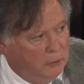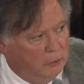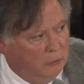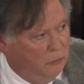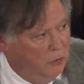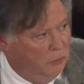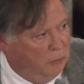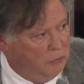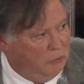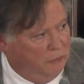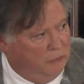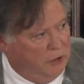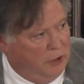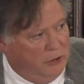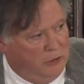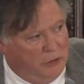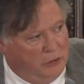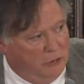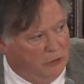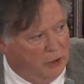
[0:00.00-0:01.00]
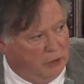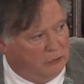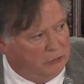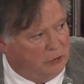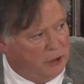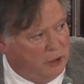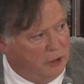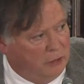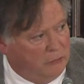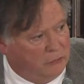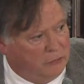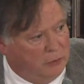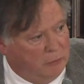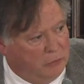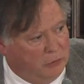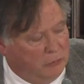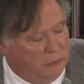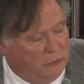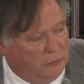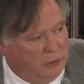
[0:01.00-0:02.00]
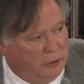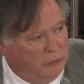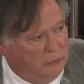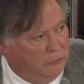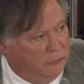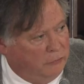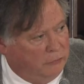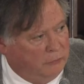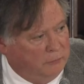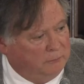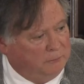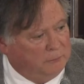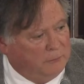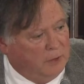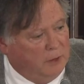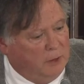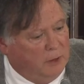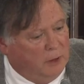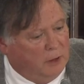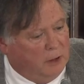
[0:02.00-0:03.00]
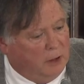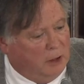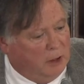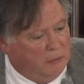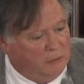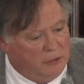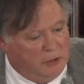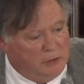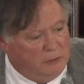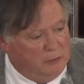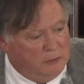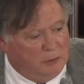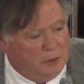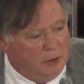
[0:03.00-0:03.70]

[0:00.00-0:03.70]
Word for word: We purvey the electronics on both ends of it.